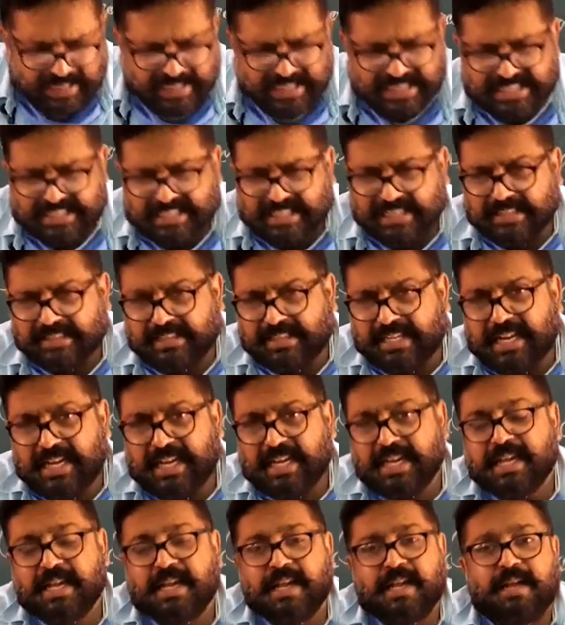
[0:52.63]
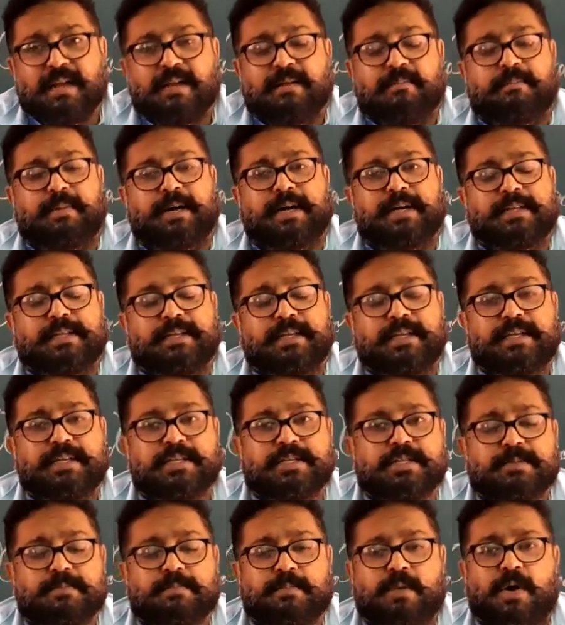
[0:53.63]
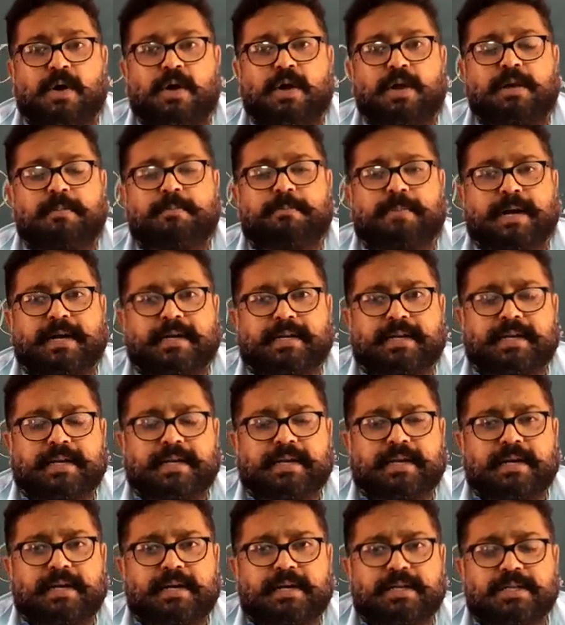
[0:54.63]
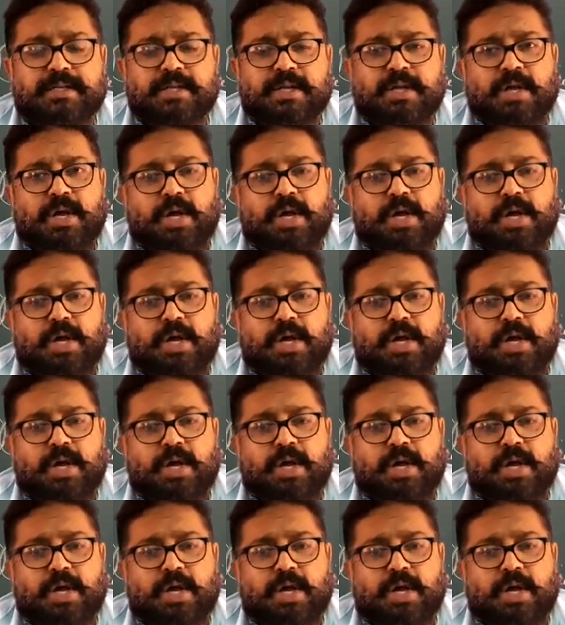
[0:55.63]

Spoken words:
It is nothing but these small particles